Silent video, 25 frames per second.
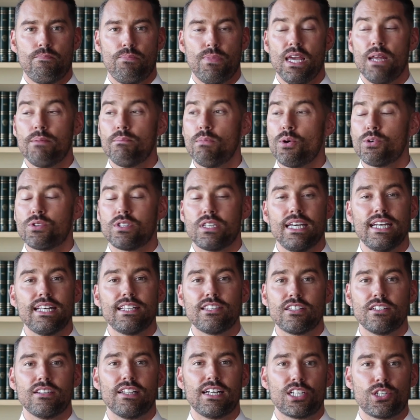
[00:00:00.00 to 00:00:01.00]
and most
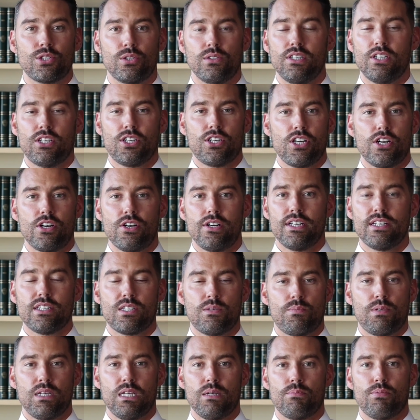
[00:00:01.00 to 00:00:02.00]
intellectually curious
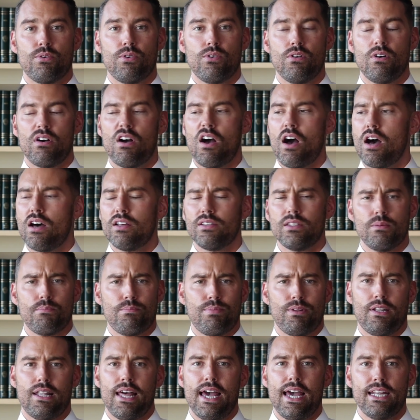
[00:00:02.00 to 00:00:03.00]
people on the
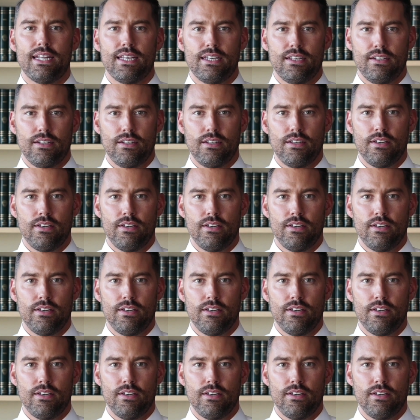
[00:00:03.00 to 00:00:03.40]
planet.